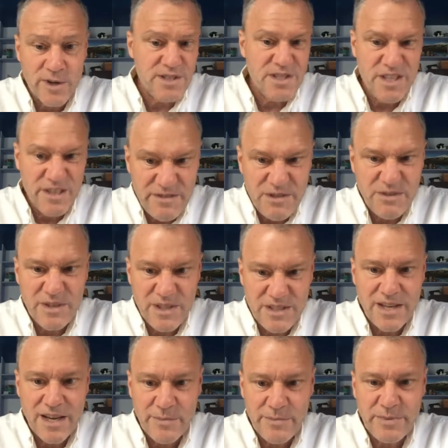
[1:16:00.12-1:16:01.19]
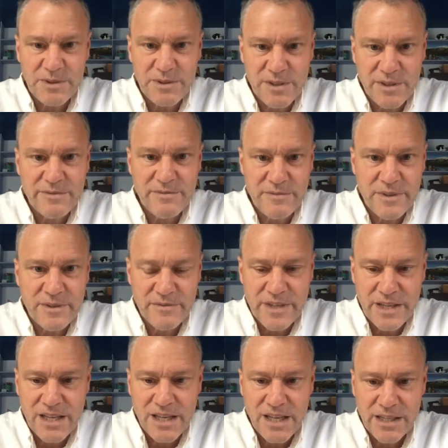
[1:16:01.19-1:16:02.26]
gives you examples of the
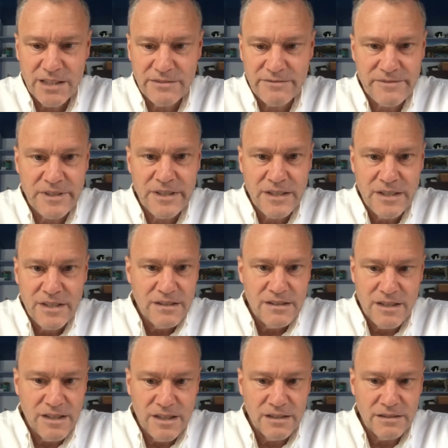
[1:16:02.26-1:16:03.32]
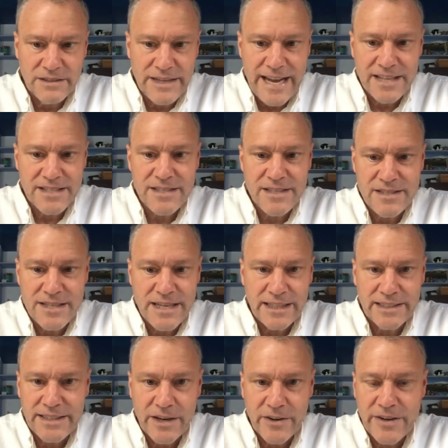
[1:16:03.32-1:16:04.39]
kind of nasty
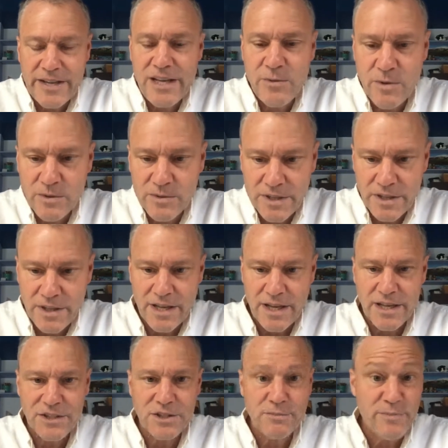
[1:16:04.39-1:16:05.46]
satire he won't engage in.